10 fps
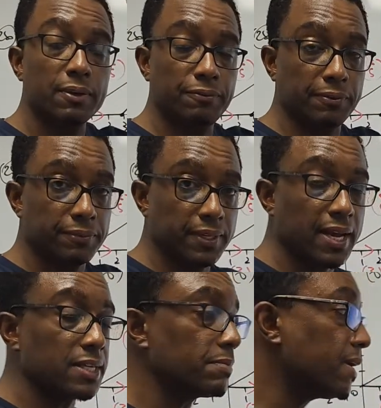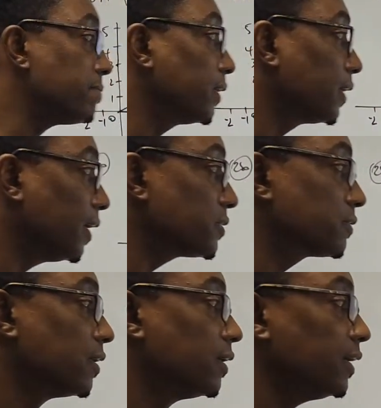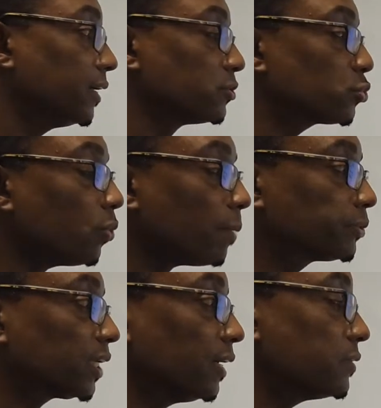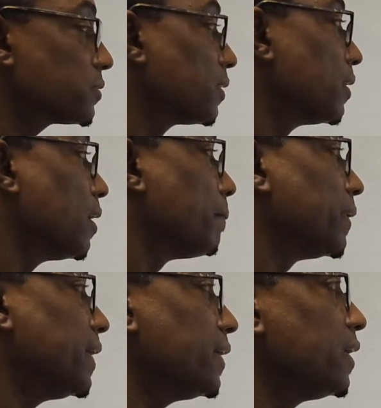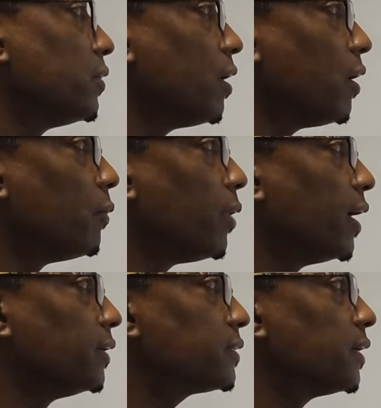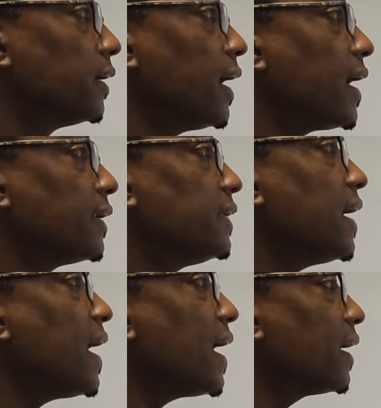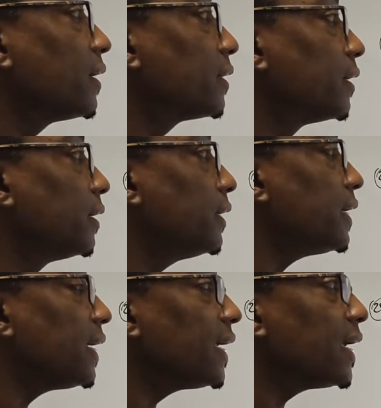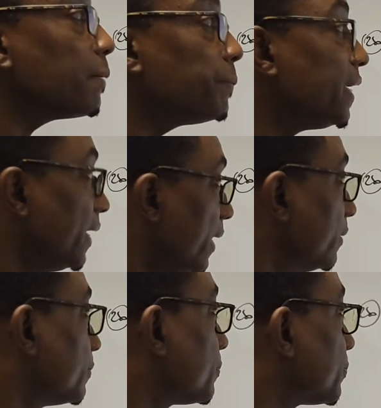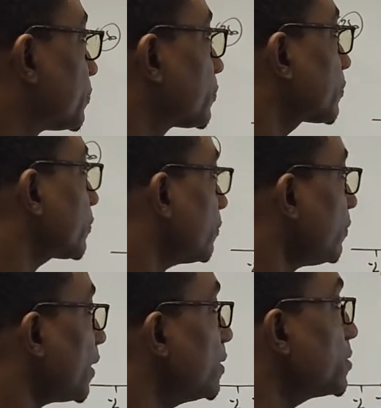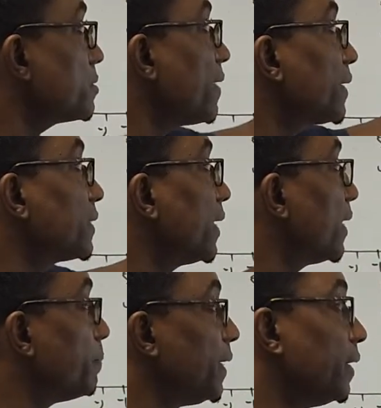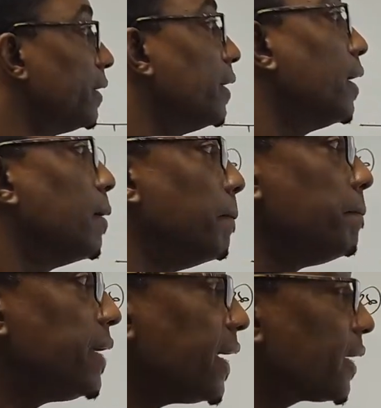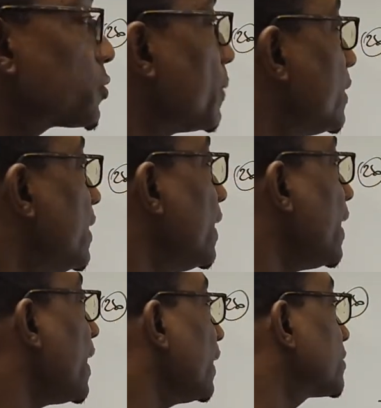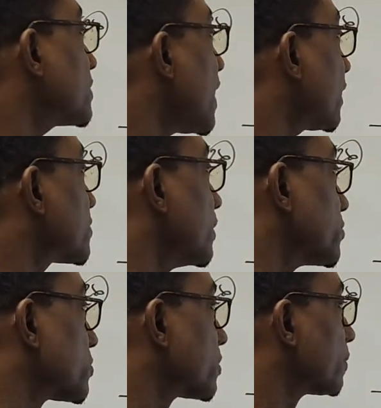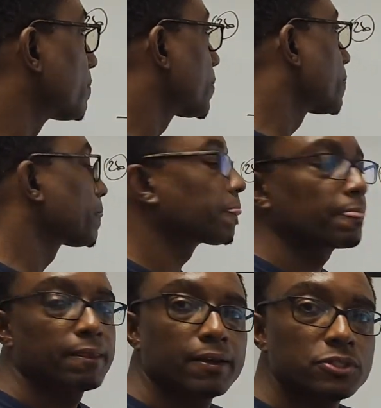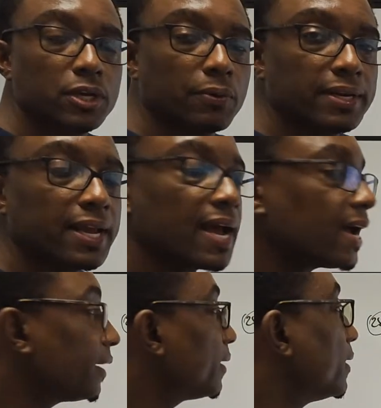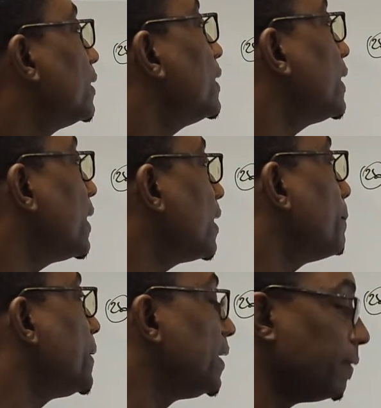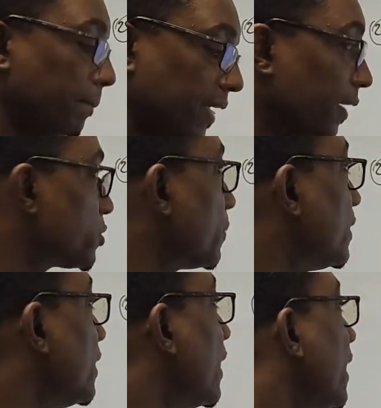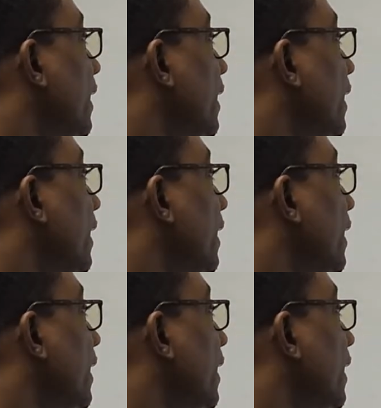root of 50 as my modulus in two options. But then you now want, and the angle AB, this is vector AB, makes with the x-axis. So they want the angle AB makes with the